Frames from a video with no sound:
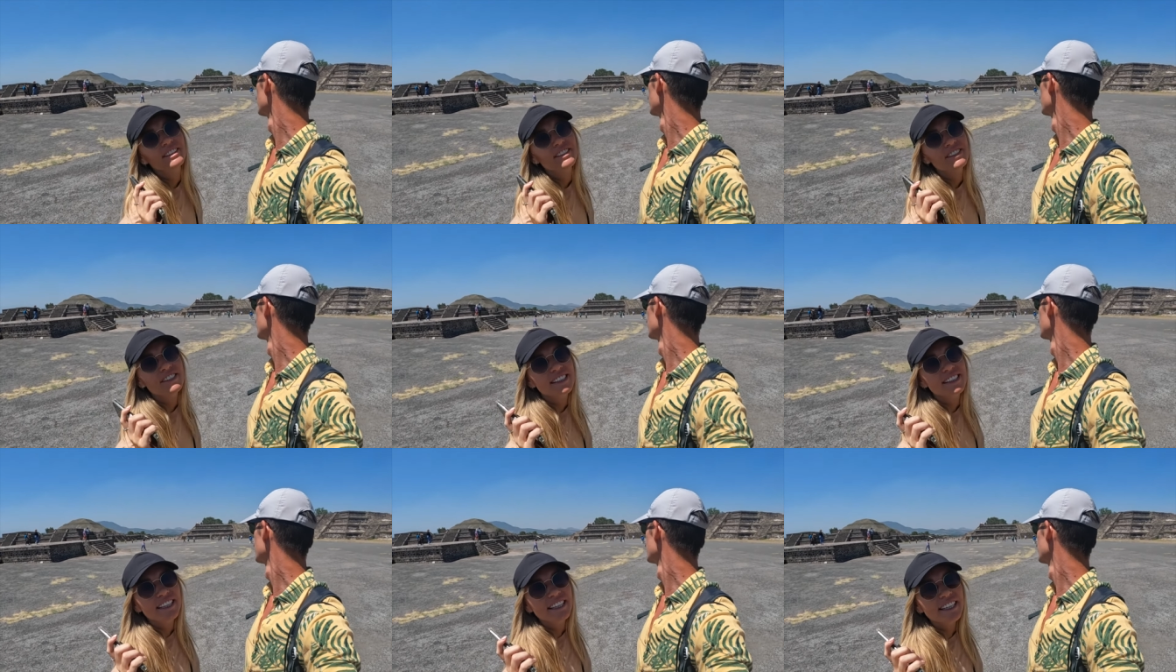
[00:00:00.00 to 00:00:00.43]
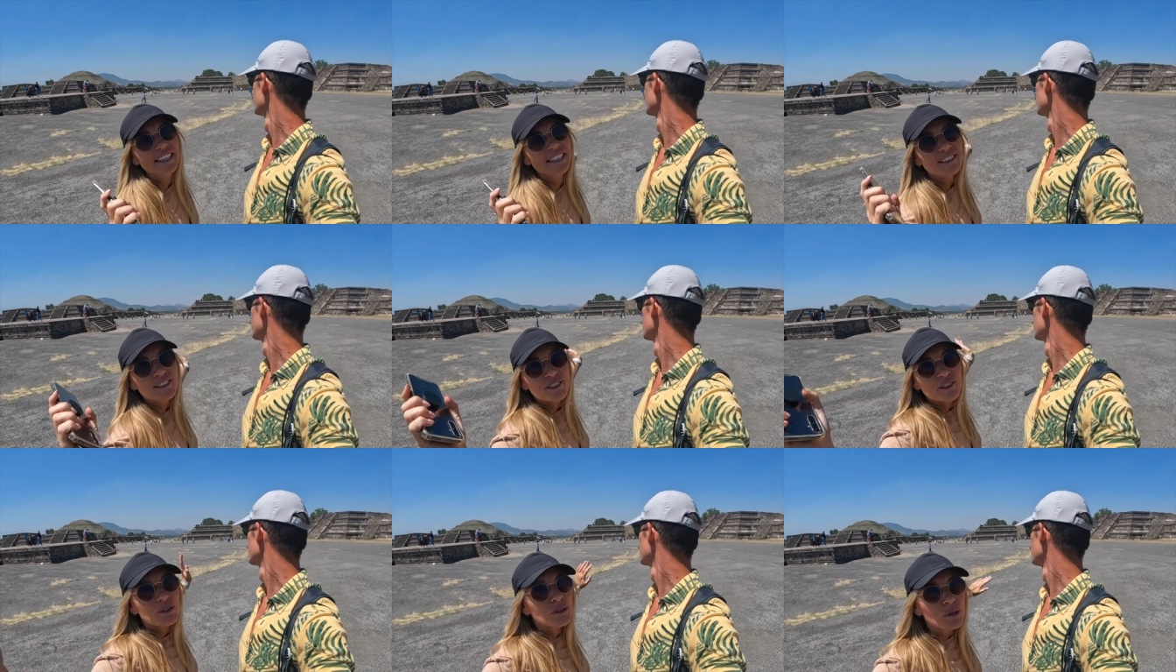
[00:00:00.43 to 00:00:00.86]
Just like,
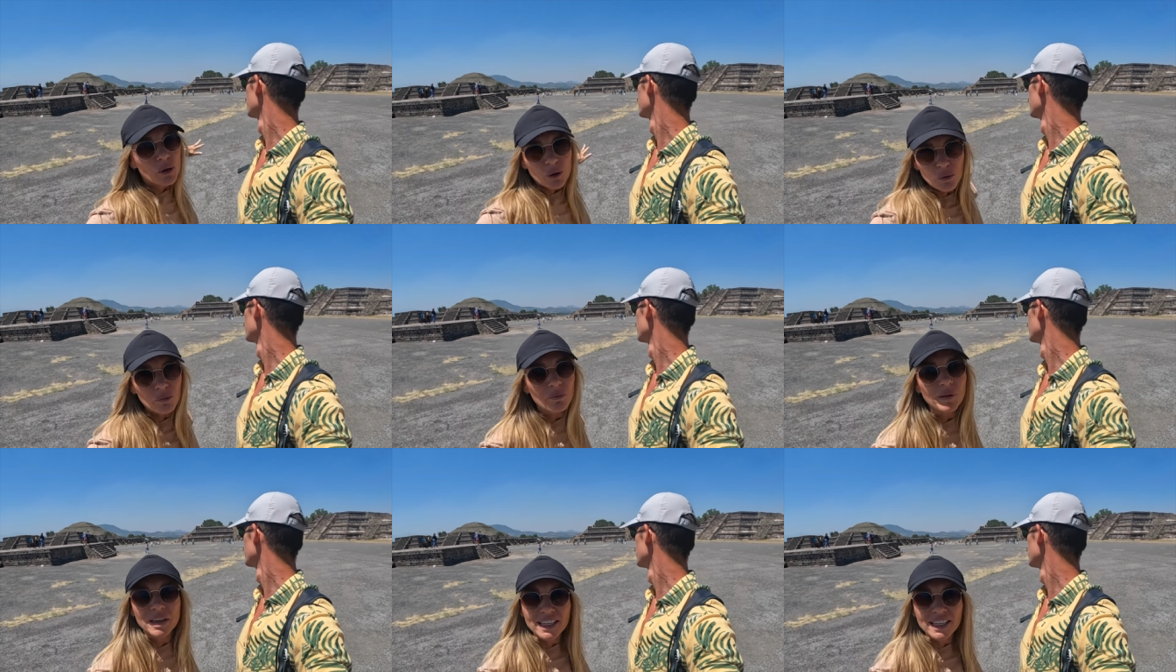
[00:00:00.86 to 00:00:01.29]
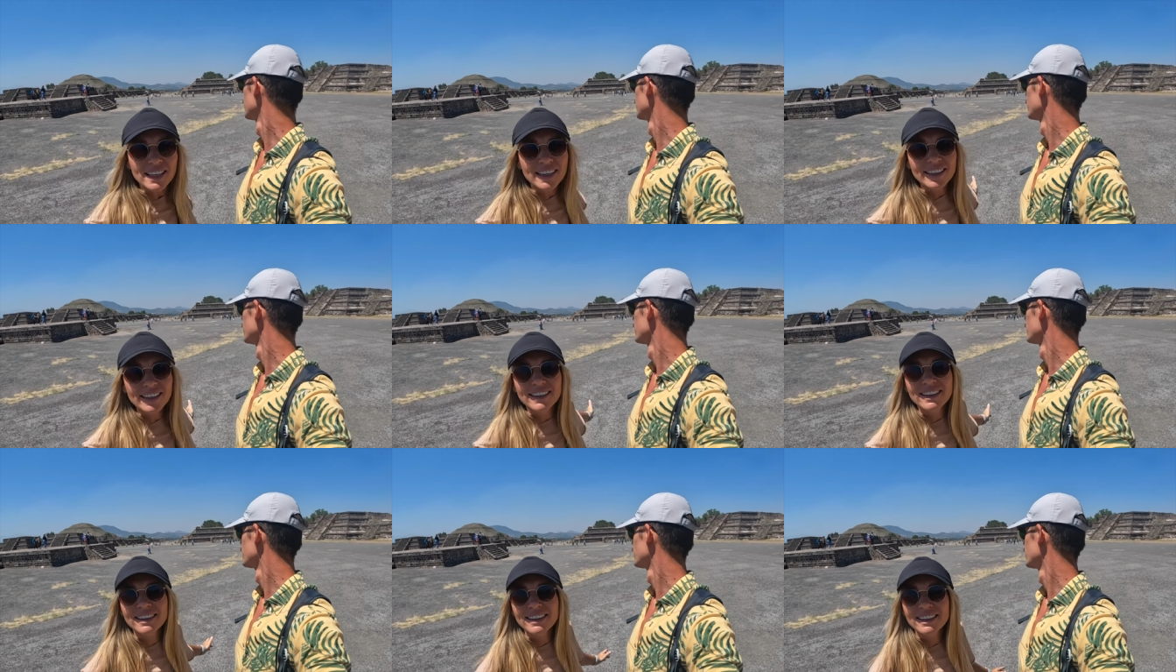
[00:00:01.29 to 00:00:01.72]
it's so
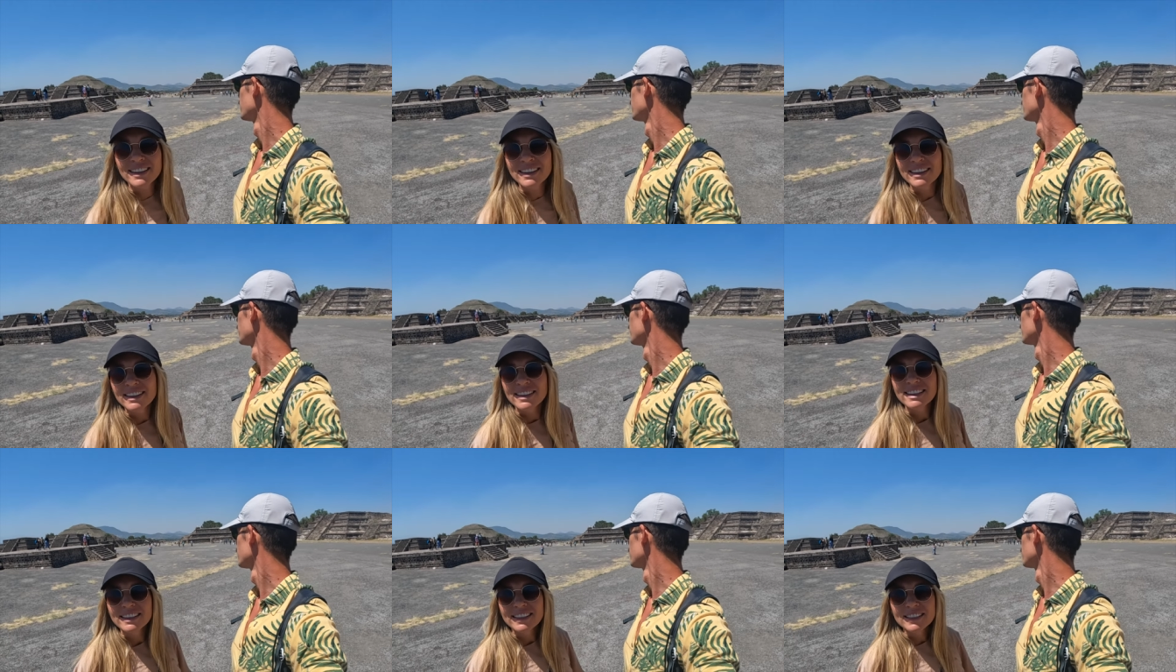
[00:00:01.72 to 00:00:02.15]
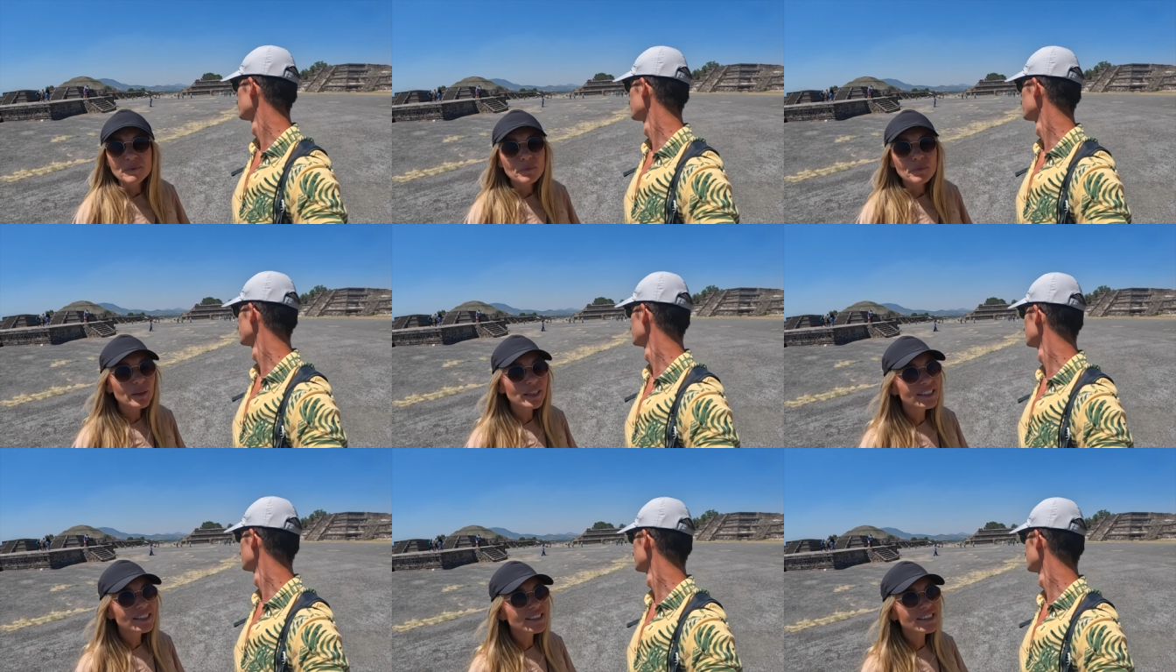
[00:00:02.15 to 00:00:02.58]
big. This
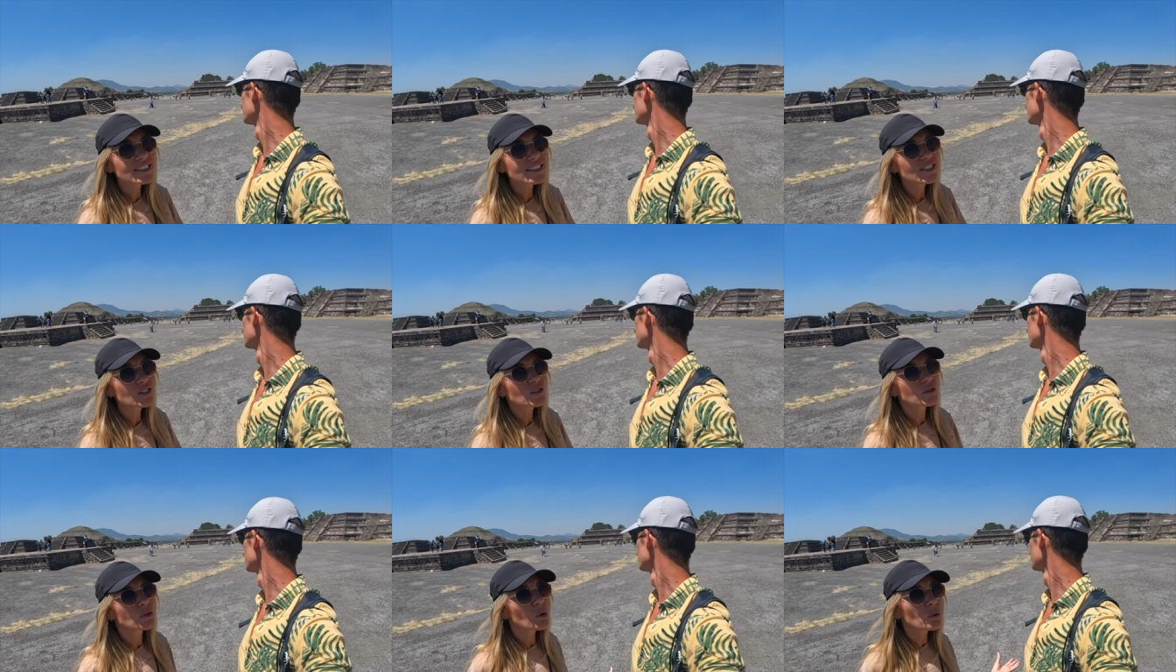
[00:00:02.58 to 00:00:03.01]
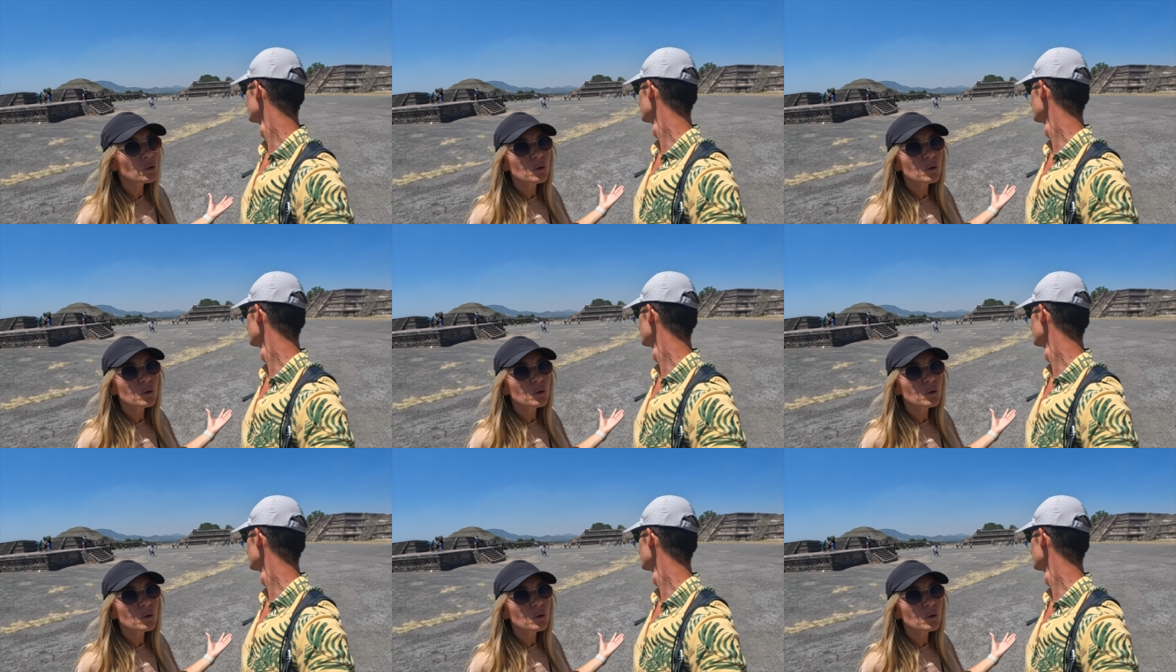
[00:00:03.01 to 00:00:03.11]
place is so